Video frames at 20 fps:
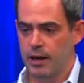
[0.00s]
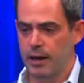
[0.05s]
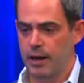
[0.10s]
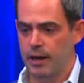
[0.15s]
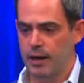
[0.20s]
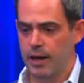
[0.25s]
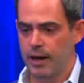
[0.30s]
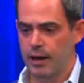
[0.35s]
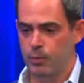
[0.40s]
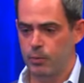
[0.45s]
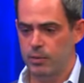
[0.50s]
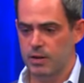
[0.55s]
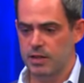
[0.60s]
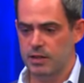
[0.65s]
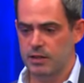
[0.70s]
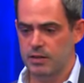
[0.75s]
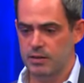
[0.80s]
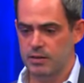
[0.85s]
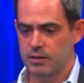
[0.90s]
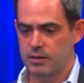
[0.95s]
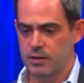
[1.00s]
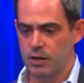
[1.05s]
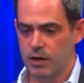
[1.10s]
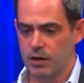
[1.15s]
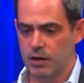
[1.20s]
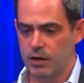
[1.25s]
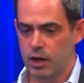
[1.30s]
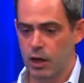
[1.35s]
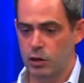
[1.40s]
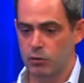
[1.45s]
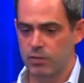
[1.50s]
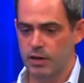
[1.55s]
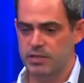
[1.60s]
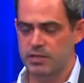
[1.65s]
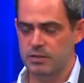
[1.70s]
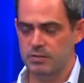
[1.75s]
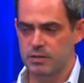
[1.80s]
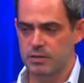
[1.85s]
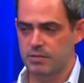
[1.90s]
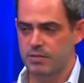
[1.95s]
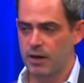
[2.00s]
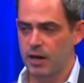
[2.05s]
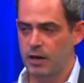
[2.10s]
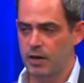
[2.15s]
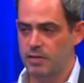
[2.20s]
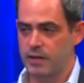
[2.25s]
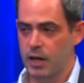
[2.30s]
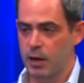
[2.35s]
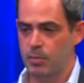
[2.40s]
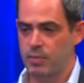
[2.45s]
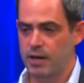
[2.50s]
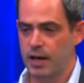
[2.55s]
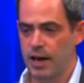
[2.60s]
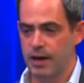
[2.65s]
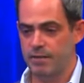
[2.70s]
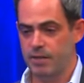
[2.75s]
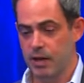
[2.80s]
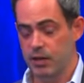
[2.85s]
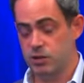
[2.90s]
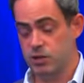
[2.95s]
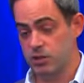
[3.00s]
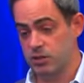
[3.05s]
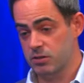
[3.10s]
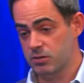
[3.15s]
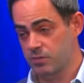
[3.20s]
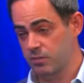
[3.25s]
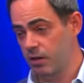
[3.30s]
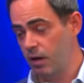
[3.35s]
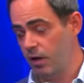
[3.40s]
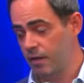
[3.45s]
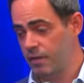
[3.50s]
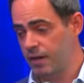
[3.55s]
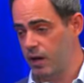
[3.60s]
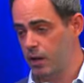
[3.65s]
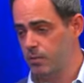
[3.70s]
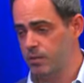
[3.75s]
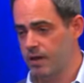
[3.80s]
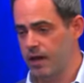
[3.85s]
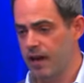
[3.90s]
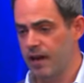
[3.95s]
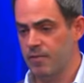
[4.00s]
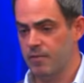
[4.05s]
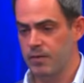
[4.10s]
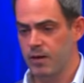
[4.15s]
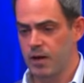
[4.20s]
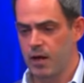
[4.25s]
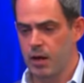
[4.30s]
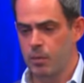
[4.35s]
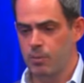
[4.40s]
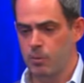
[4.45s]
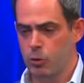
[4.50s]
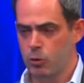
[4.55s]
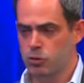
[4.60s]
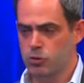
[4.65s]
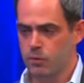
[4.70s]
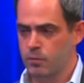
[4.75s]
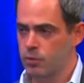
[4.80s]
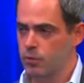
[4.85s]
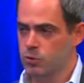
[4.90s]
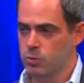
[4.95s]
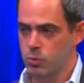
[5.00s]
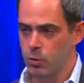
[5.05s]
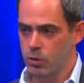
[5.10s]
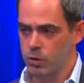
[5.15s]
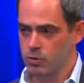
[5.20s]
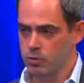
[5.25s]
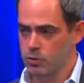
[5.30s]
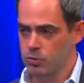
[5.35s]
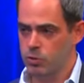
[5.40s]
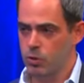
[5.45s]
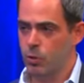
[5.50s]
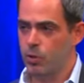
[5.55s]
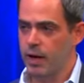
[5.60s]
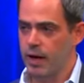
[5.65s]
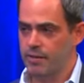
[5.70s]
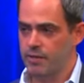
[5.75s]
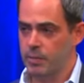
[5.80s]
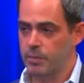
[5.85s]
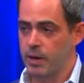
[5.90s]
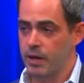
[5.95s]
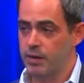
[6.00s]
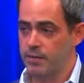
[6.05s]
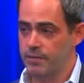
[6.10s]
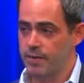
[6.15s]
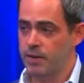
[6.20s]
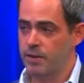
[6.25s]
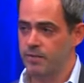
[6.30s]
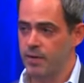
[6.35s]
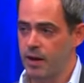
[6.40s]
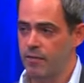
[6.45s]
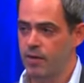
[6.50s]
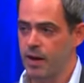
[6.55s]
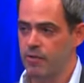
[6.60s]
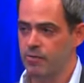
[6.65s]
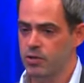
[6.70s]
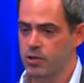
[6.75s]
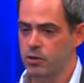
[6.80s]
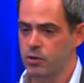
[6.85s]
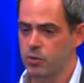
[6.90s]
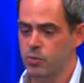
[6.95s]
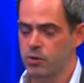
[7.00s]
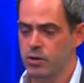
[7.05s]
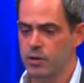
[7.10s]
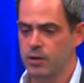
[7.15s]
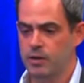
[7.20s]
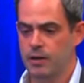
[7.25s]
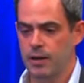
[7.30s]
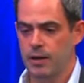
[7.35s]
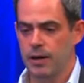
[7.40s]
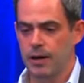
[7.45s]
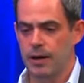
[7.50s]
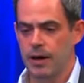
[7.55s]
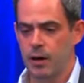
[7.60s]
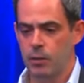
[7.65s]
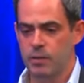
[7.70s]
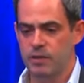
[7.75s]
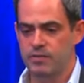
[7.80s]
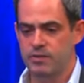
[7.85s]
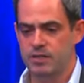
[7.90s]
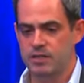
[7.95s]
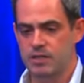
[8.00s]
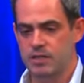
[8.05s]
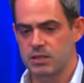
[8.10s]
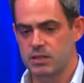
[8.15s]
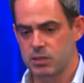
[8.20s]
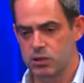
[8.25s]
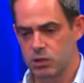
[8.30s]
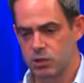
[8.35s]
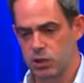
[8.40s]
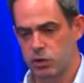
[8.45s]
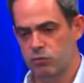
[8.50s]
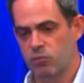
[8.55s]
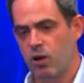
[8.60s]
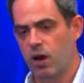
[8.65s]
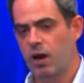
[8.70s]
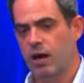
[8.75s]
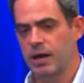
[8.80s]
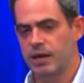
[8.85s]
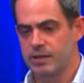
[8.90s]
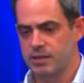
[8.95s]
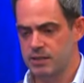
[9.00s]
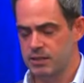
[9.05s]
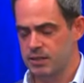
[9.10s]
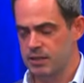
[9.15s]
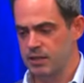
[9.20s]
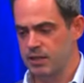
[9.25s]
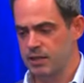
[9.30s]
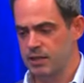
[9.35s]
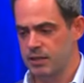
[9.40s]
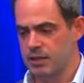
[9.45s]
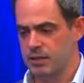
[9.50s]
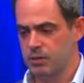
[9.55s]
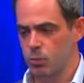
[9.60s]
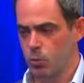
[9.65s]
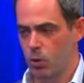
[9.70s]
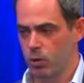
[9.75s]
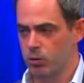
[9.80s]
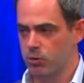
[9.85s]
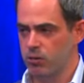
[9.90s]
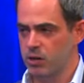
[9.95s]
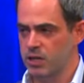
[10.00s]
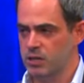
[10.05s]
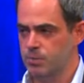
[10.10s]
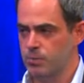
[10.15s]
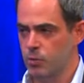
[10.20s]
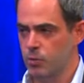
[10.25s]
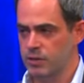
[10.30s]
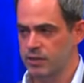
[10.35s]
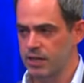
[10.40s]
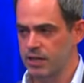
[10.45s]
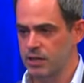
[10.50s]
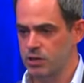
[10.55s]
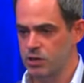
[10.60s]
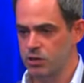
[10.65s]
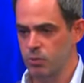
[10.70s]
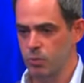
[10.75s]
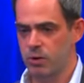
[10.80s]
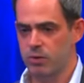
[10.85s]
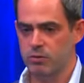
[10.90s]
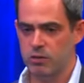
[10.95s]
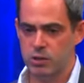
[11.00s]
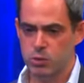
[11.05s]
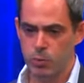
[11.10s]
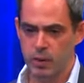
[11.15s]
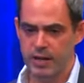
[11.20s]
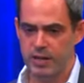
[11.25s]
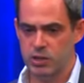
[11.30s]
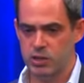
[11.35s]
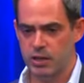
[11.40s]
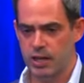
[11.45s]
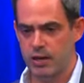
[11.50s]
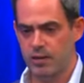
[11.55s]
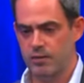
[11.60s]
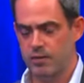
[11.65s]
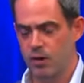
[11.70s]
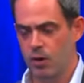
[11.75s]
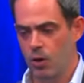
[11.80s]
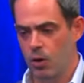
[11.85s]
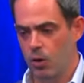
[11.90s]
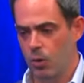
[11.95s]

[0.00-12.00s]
and we aggressively fight on their behalf, not just on their behalf, but also for those workers who don't have the benefit of having a union. We've seen such a rise in worker exploitation, whether it's wage theft